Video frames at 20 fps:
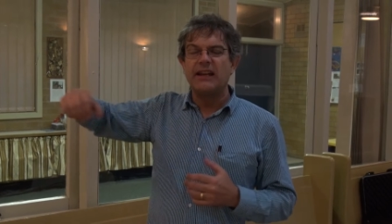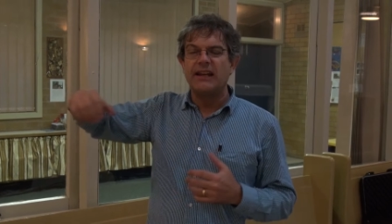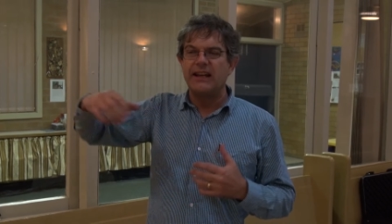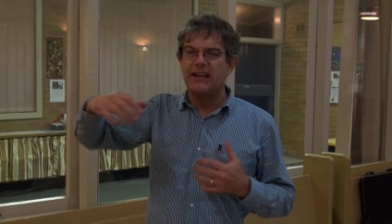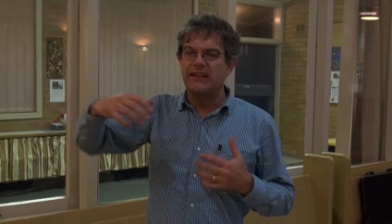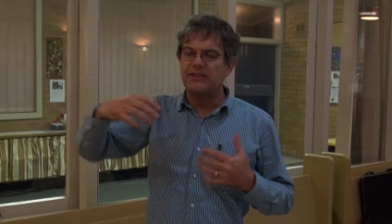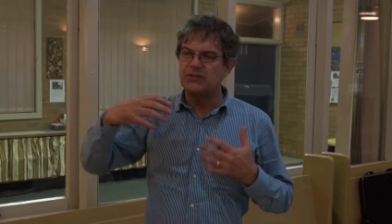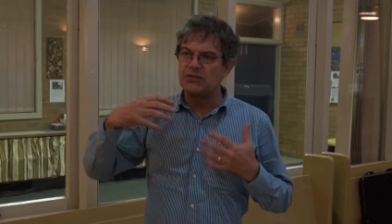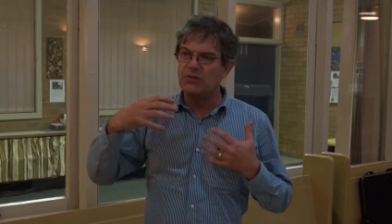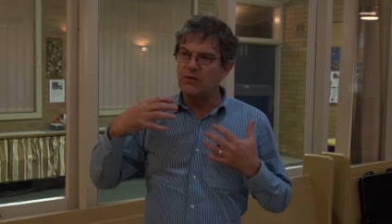
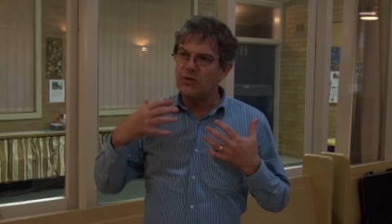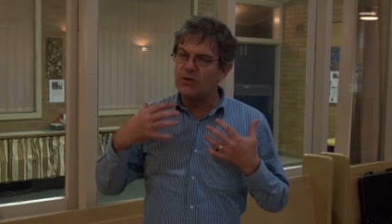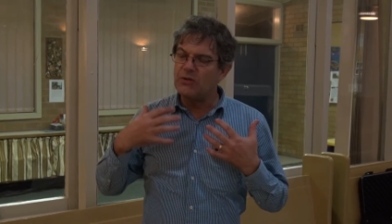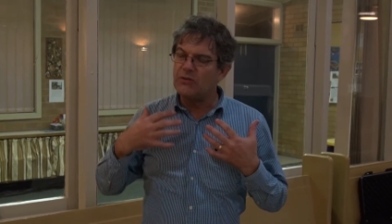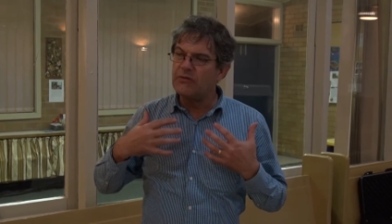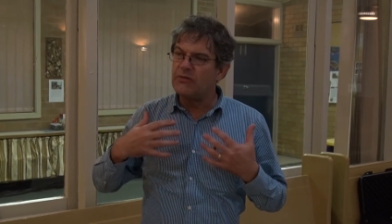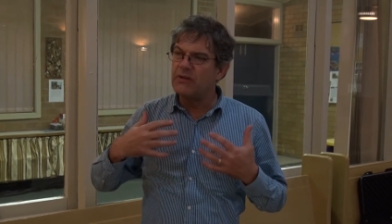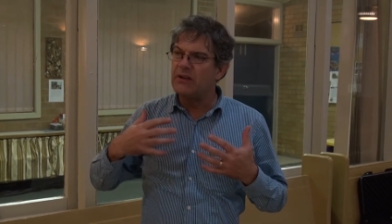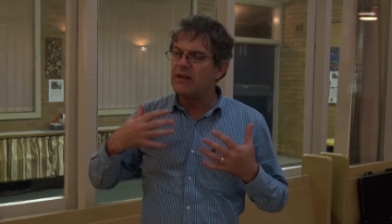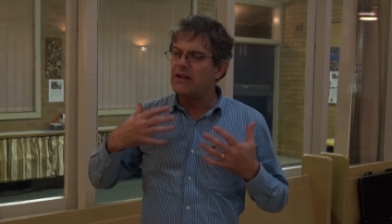it sort
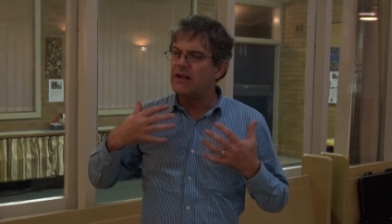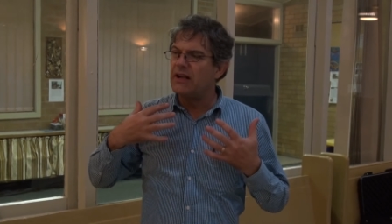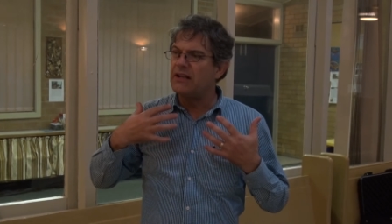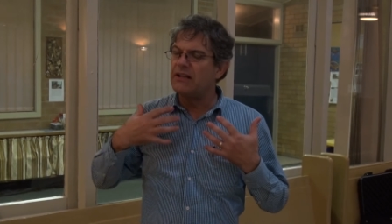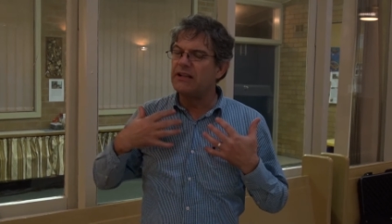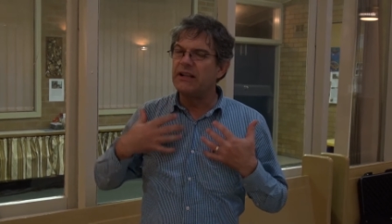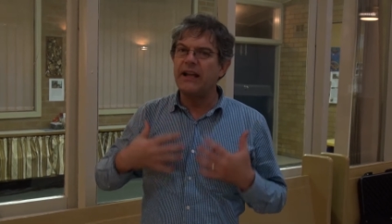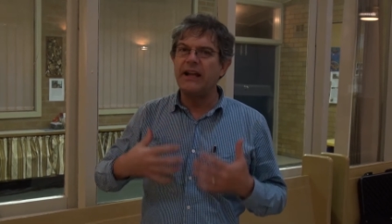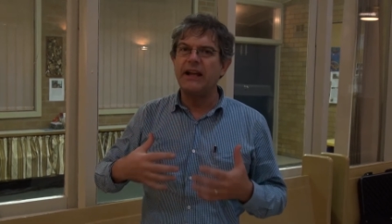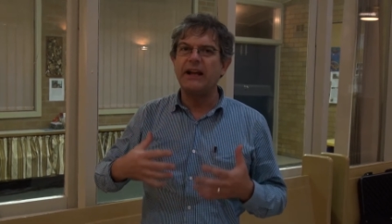of
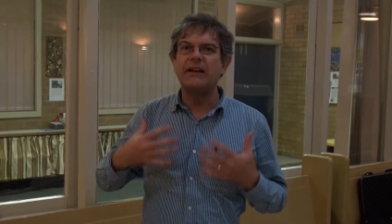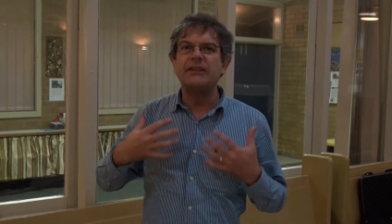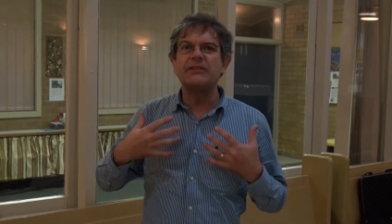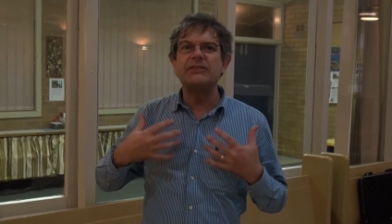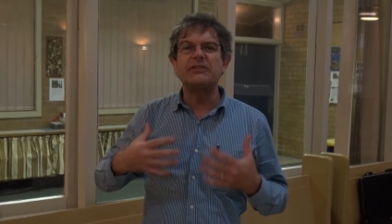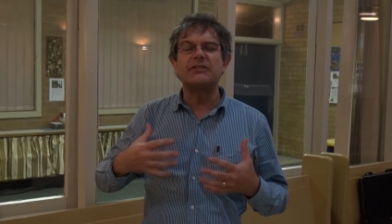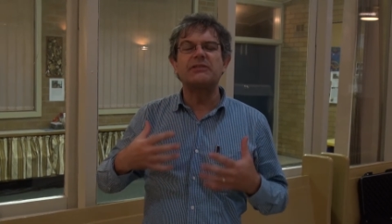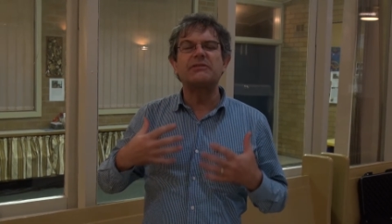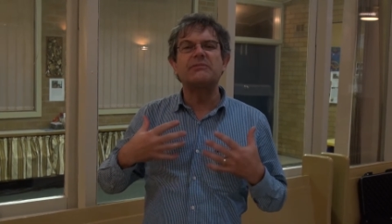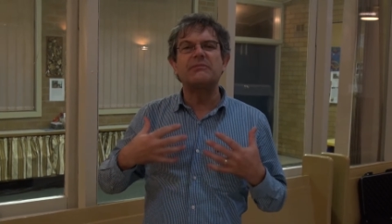
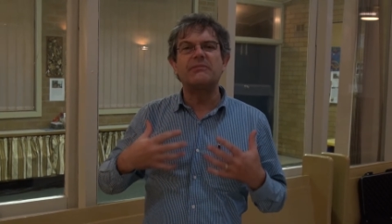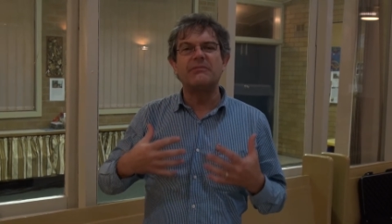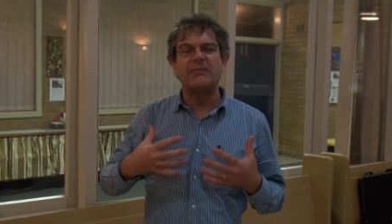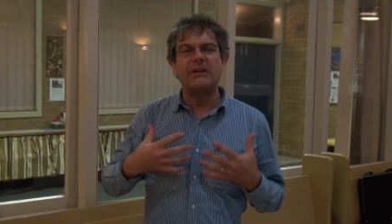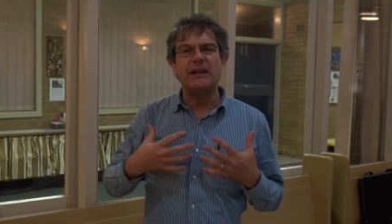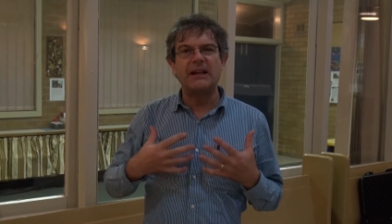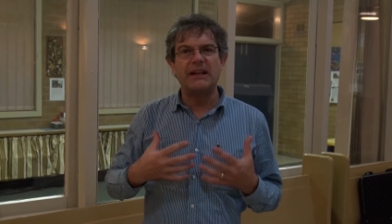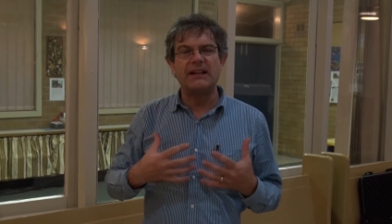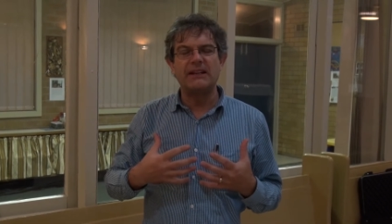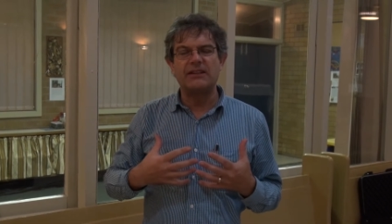allowed
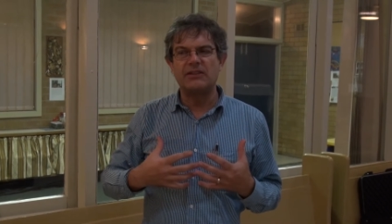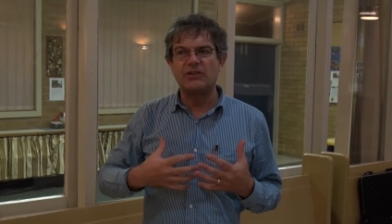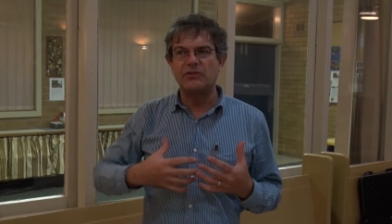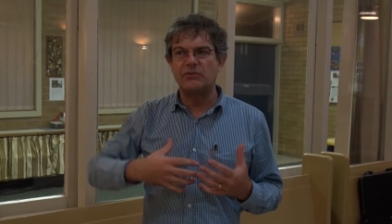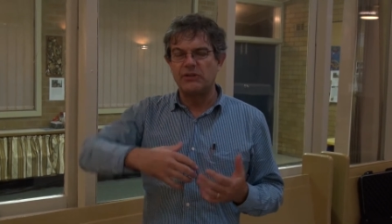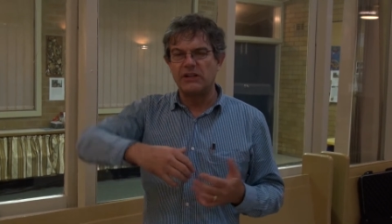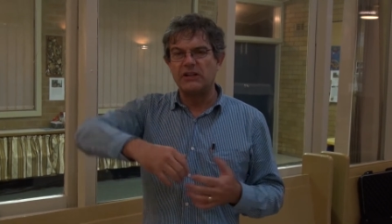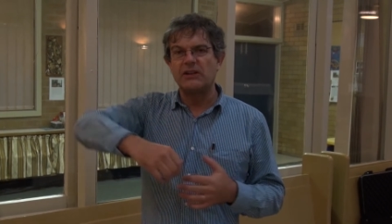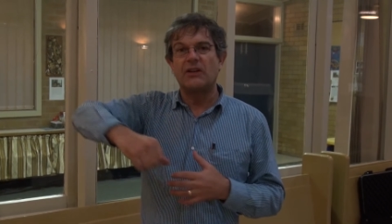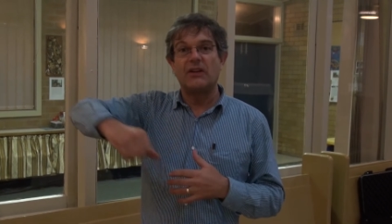me to
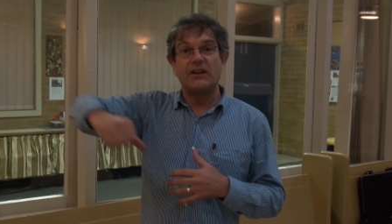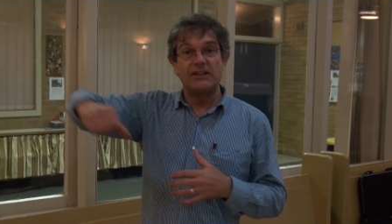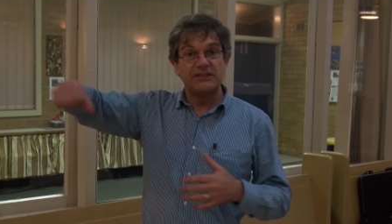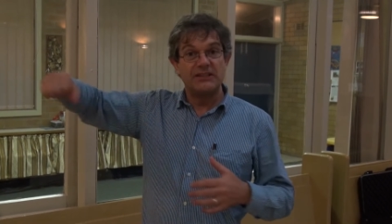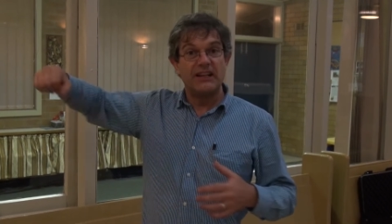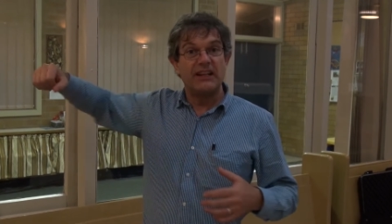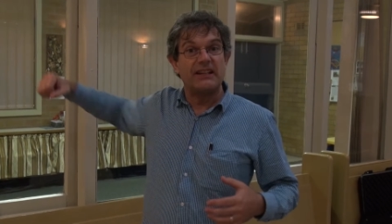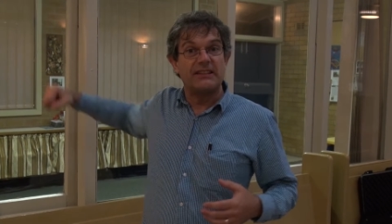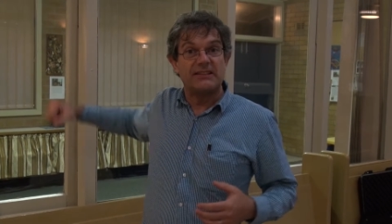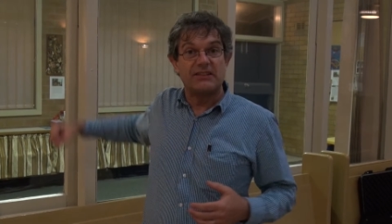realise,
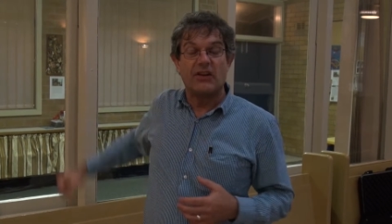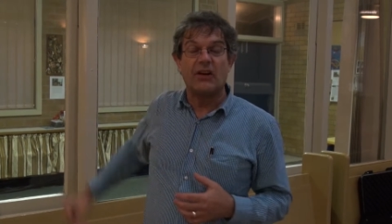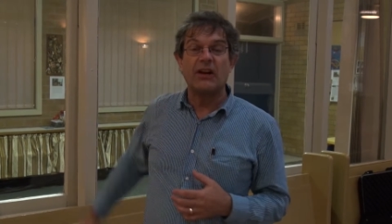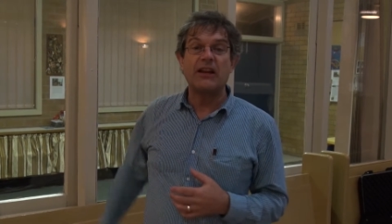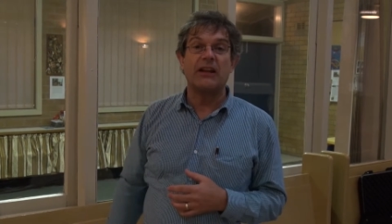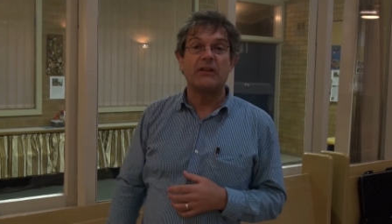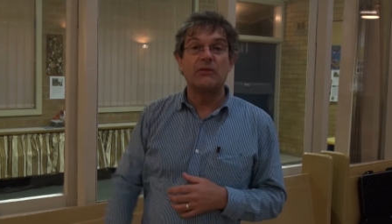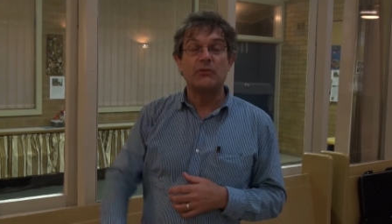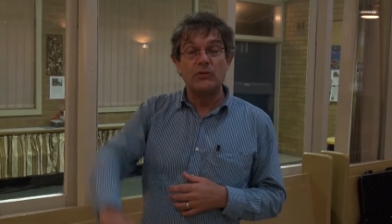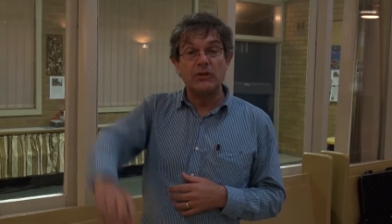yes, I
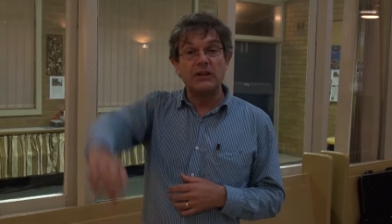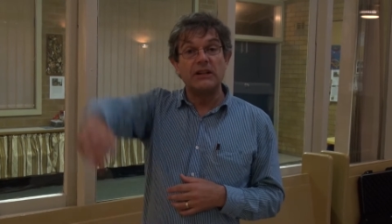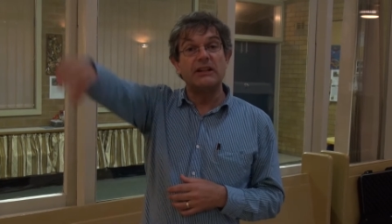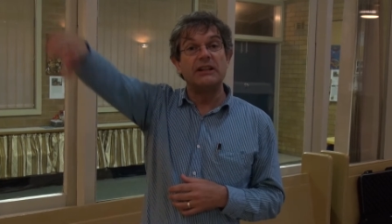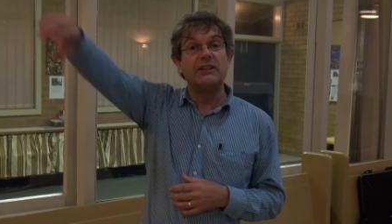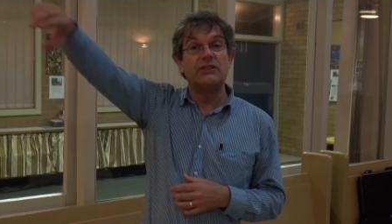can really